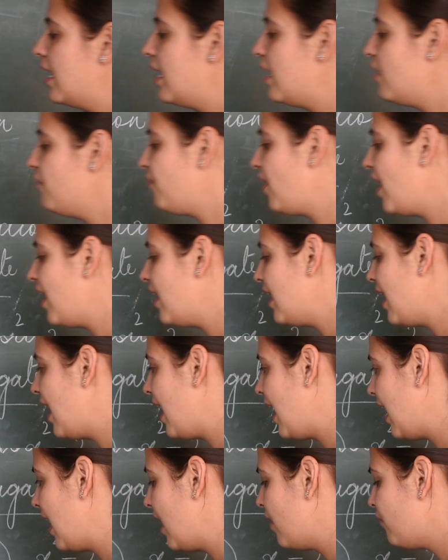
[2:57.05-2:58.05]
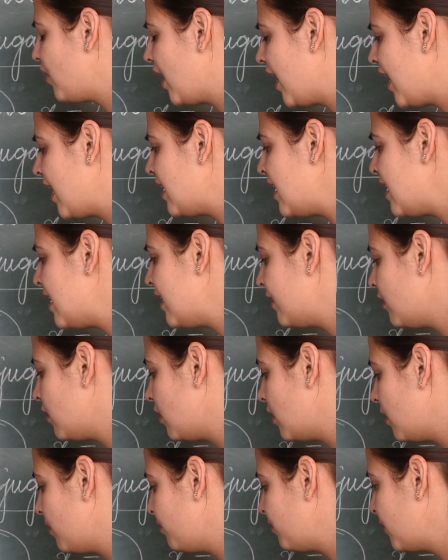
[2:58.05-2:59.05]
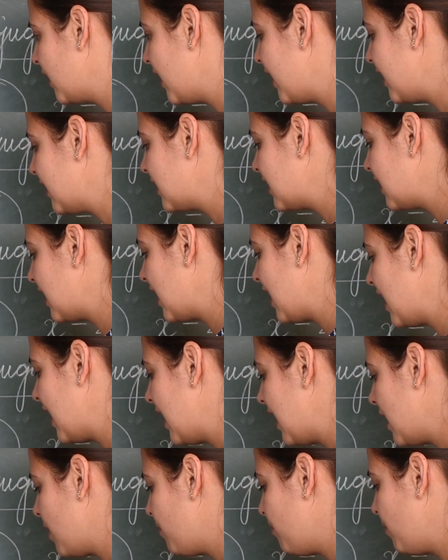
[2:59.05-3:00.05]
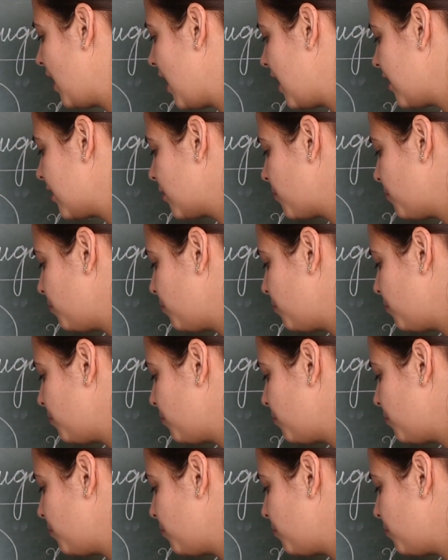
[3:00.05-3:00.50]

If I'll have any term, let's say a plus